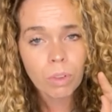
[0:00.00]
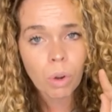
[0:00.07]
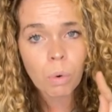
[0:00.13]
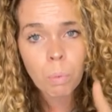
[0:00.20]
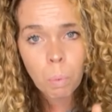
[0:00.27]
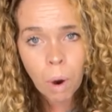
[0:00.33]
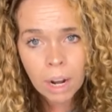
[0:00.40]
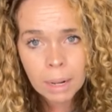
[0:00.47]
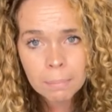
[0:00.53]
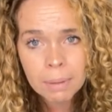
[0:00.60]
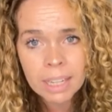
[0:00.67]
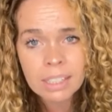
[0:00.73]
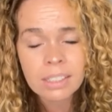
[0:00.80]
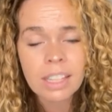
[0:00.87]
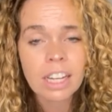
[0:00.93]
One, it
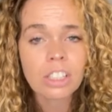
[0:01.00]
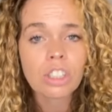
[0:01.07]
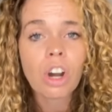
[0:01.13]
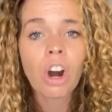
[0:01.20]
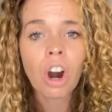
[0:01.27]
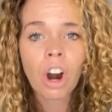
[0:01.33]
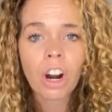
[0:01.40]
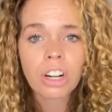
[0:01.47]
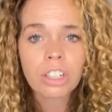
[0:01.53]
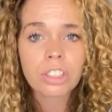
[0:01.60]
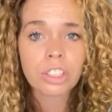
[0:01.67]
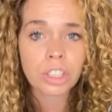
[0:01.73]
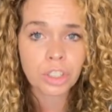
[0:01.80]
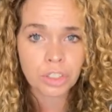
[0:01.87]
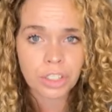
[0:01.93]
means that it's harder
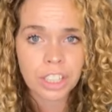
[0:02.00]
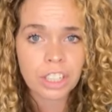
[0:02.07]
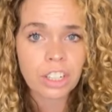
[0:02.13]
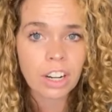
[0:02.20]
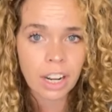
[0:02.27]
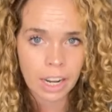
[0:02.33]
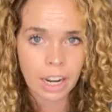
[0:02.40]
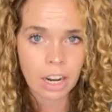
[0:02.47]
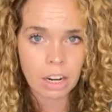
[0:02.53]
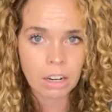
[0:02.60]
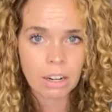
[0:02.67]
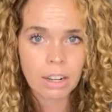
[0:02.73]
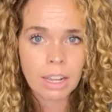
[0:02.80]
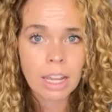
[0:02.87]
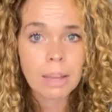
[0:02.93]
to treat your hair
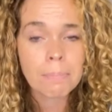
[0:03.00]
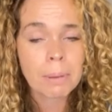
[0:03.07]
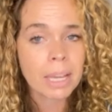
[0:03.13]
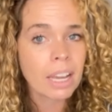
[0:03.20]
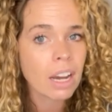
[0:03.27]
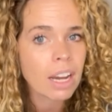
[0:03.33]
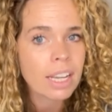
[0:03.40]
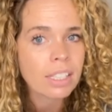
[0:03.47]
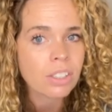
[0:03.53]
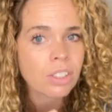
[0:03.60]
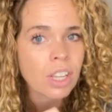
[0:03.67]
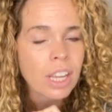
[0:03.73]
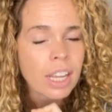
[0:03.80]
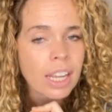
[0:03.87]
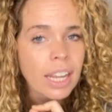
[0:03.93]

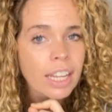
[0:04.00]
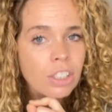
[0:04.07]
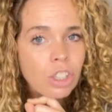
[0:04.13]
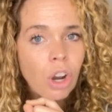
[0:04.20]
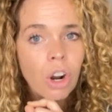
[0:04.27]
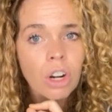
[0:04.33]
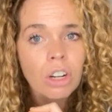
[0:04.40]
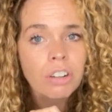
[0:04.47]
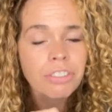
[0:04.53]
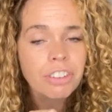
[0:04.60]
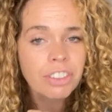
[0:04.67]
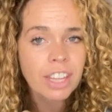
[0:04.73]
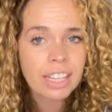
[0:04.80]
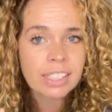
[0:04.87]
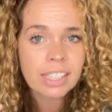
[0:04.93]
because it's harder for
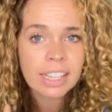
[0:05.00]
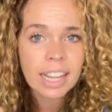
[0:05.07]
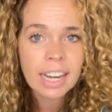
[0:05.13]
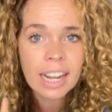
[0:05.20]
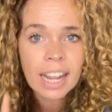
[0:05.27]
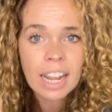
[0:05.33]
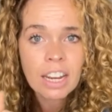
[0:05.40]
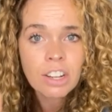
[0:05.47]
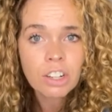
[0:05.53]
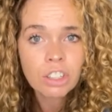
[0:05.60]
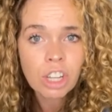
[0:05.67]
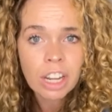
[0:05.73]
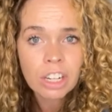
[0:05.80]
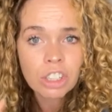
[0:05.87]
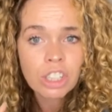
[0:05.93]
things to get in your
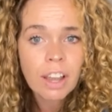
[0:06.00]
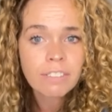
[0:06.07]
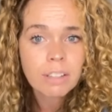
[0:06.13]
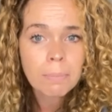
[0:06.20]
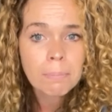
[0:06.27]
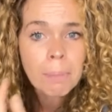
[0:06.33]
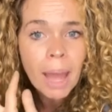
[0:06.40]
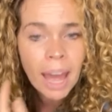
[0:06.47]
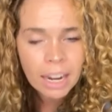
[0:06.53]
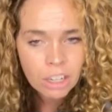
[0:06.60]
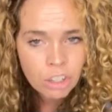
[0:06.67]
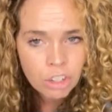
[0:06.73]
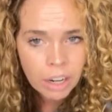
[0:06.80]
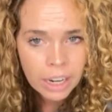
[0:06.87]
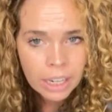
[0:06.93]
hair shaft and
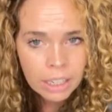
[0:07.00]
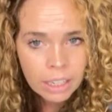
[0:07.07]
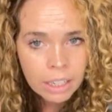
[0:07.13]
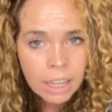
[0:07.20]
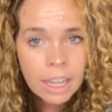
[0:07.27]
penetrate.